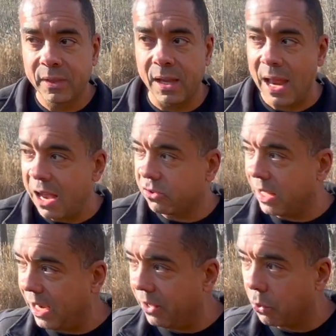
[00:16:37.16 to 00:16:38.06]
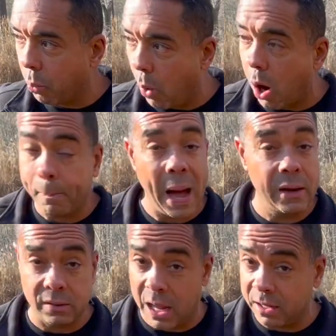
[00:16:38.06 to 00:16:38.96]
can actually either walk by.
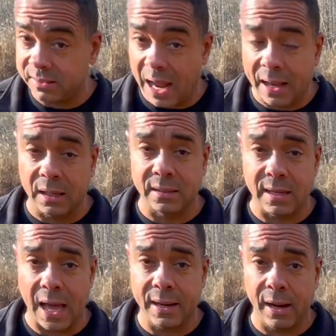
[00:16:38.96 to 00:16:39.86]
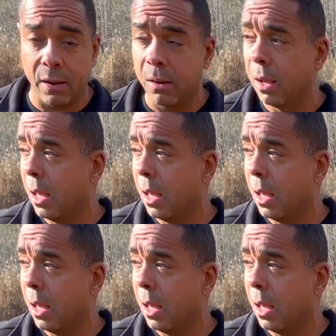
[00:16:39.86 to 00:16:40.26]
There's a lot of cyclists out here.